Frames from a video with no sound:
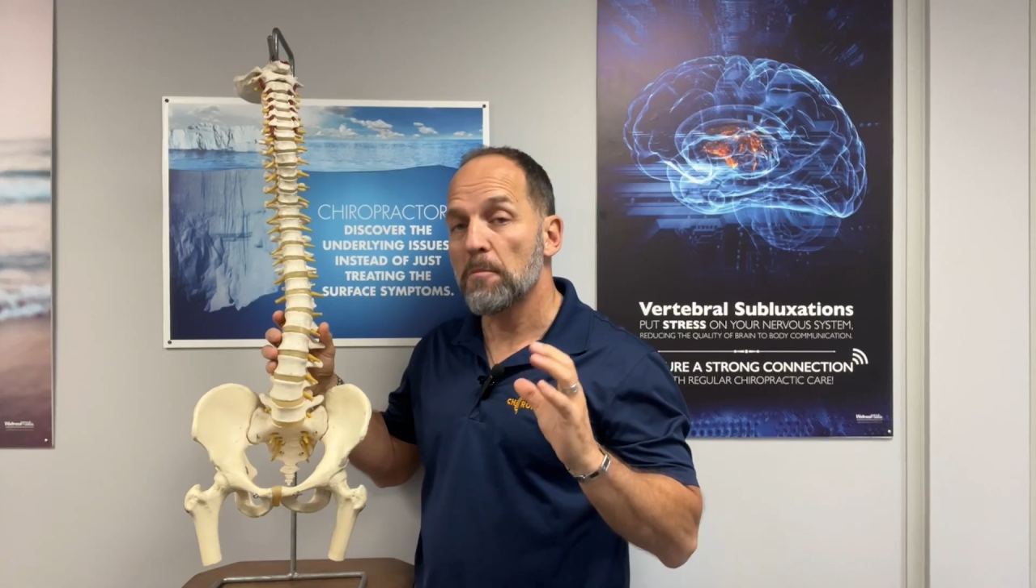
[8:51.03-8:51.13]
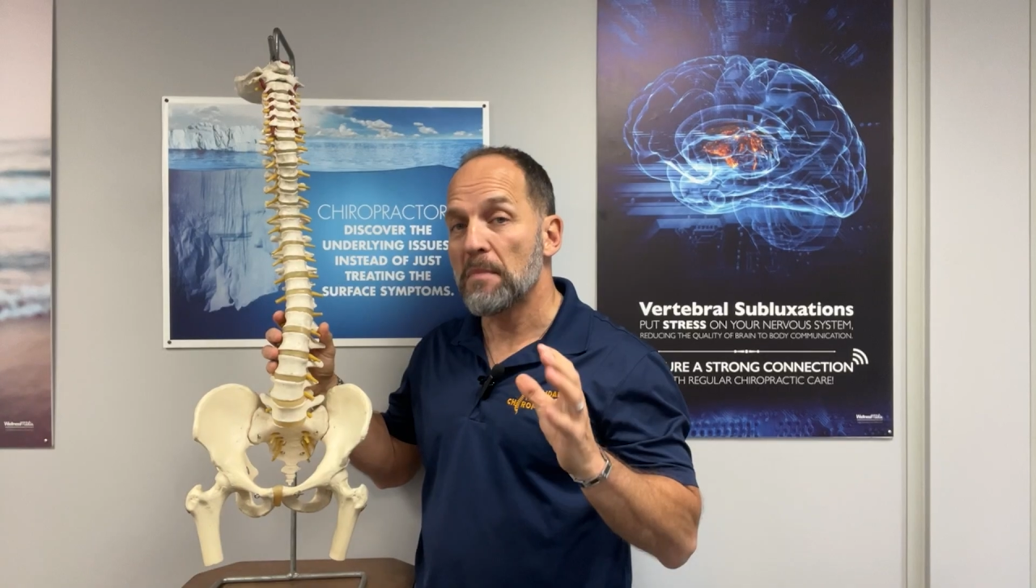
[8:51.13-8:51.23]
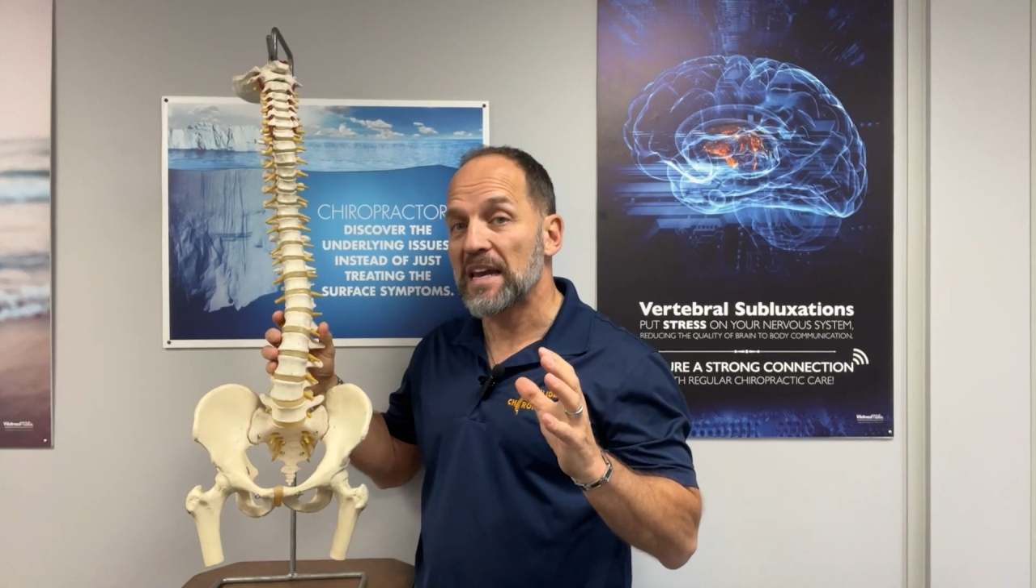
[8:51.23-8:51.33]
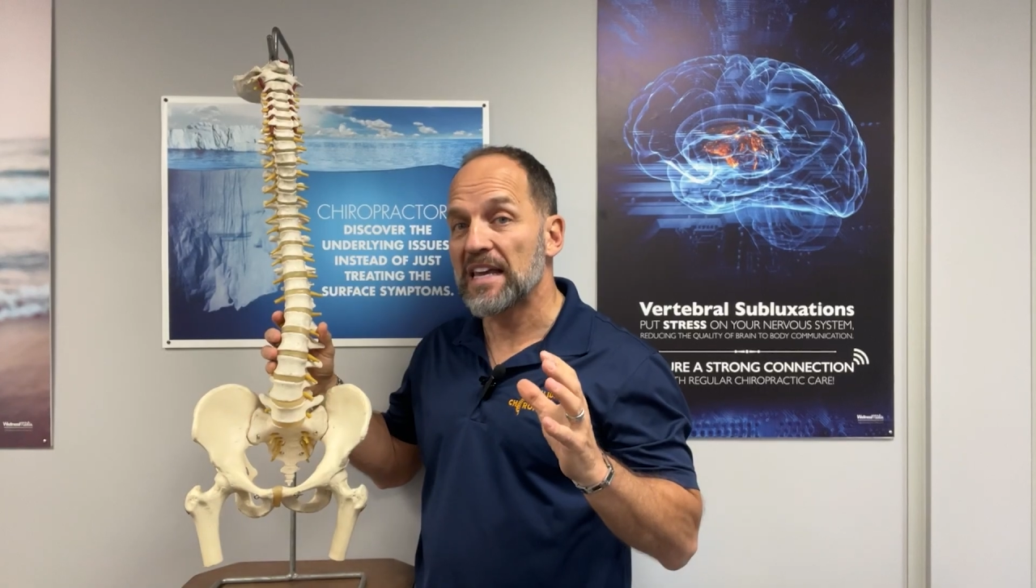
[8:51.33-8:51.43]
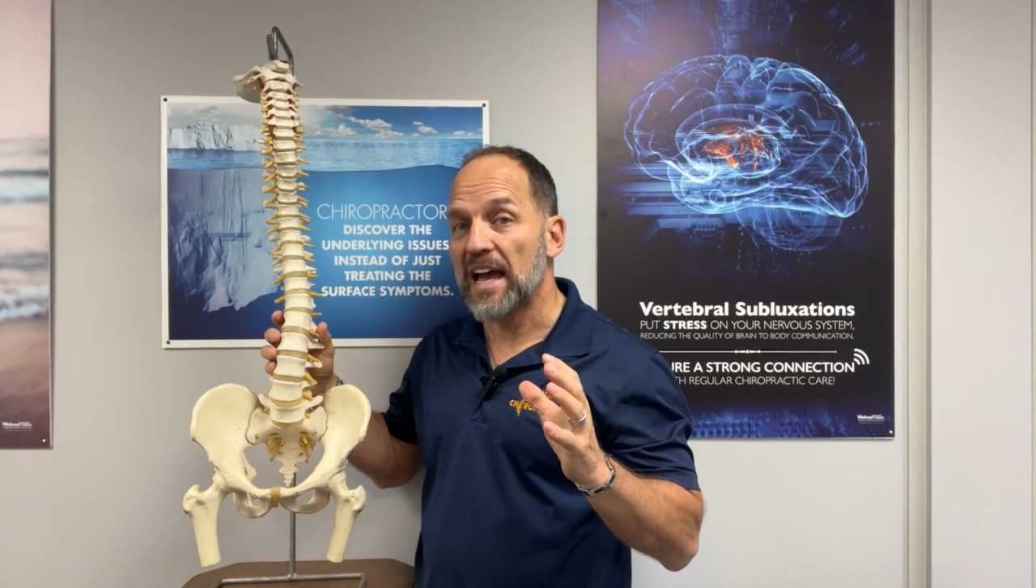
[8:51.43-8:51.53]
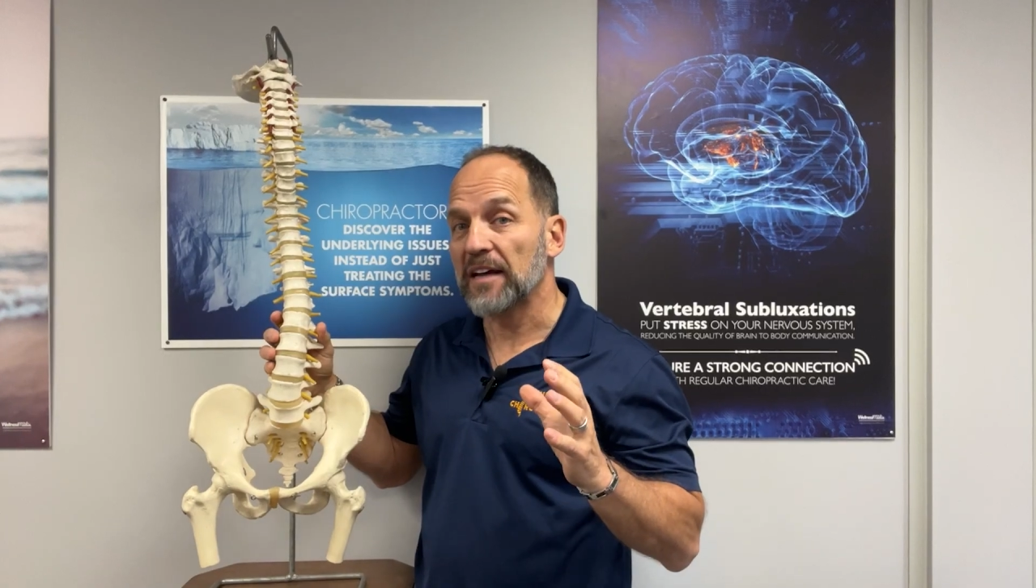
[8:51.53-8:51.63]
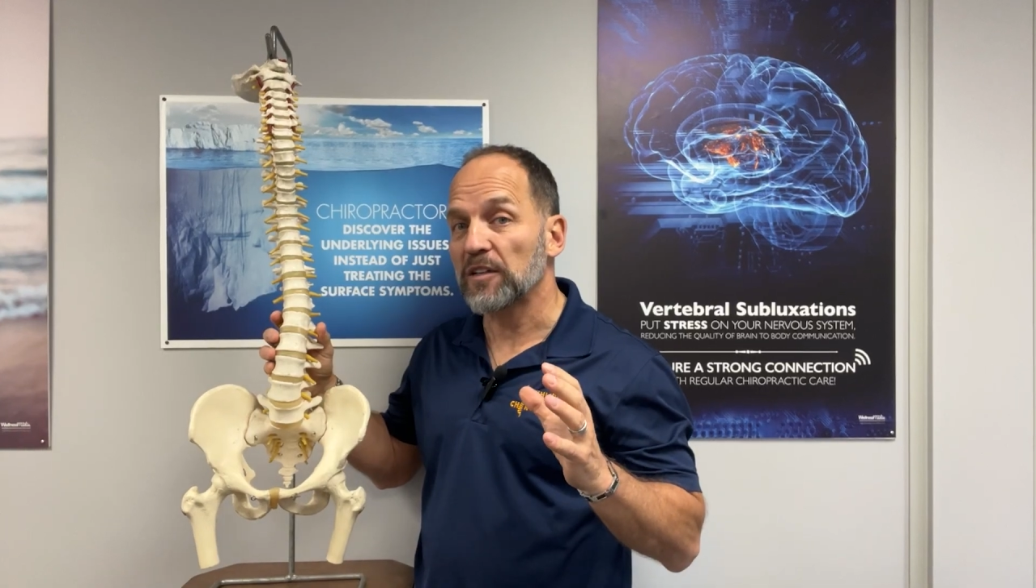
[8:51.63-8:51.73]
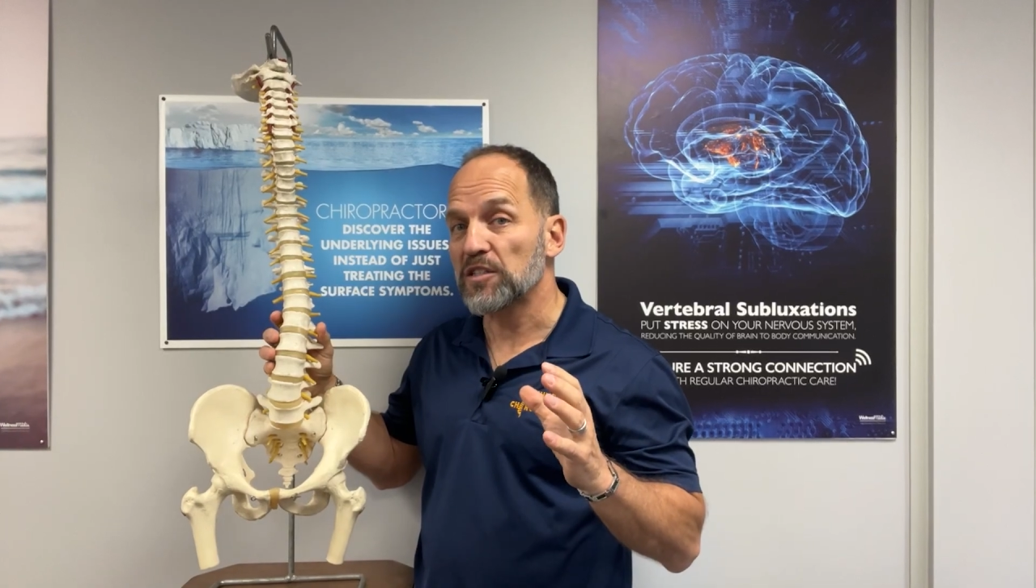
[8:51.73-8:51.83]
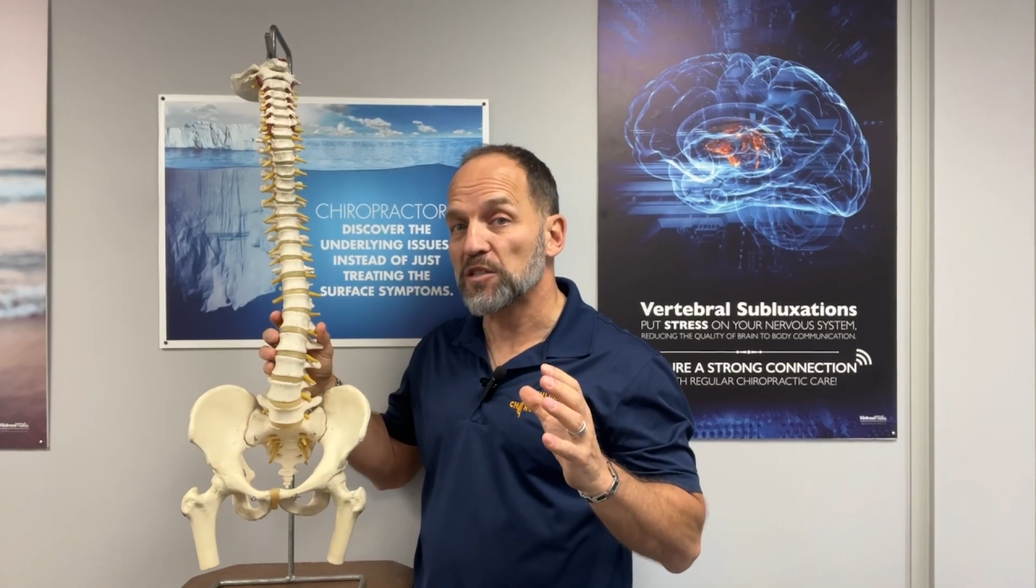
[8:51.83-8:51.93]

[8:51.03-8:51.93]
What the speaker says: Many adults